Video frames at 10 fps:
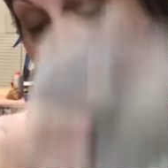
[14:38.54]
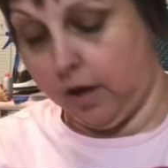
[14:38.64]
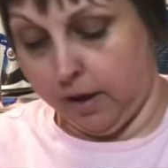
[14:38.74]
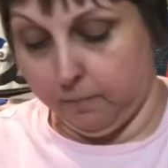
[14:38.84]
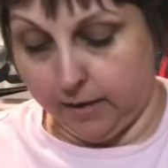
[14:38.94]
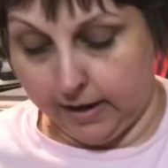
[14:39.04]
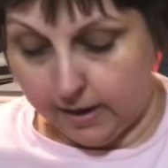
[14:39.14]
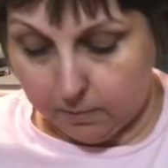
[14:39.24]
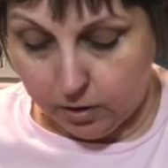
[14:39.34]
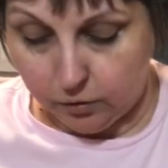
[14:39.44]
Um, and
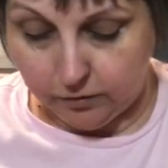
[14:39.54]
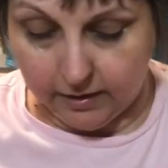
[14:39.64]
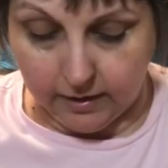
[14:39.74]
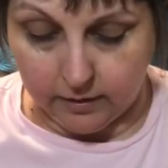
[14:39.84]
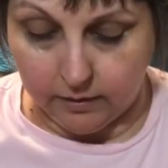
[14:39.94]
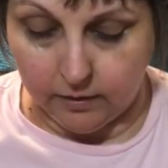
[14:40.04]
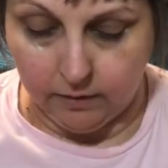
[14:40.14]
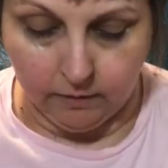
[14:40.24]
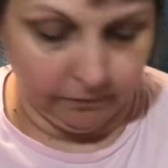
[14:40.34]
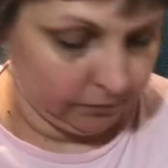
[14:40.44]
I'm using... I
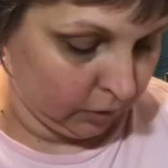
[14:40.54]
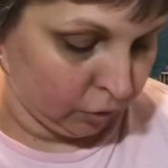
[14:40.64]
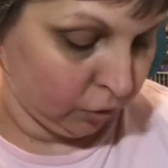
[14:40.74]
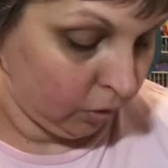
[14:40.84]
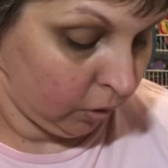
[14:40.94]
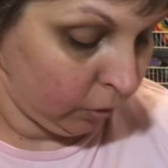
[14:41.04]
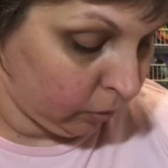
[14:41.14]
found this on the web.